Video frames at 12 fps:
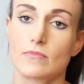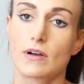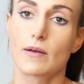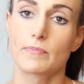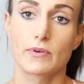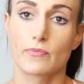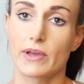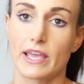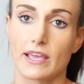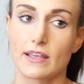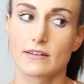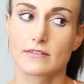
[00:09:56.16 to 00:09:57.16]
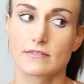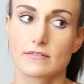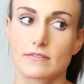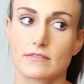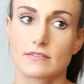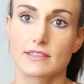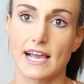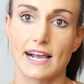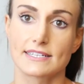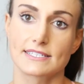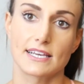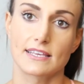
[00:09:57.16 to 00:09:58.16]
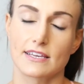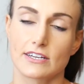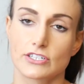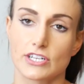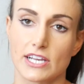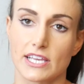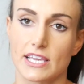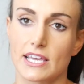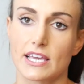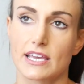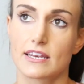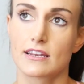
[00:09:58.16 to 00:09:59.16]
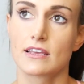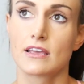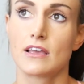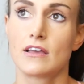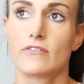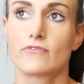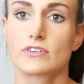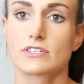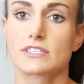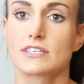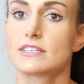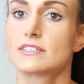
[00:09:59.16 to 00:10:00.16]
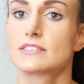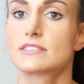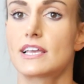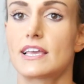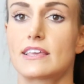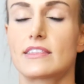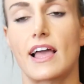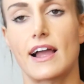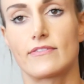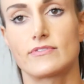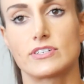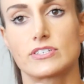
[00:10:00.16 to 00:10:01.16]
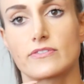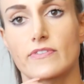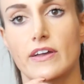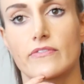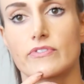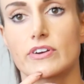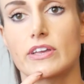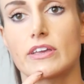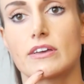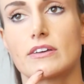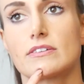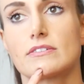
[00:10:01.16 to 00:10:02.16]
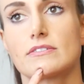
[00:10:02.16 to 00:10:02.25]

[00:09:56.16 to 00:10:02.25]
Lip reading: up in weight that day that you're checking in versus taking the average of every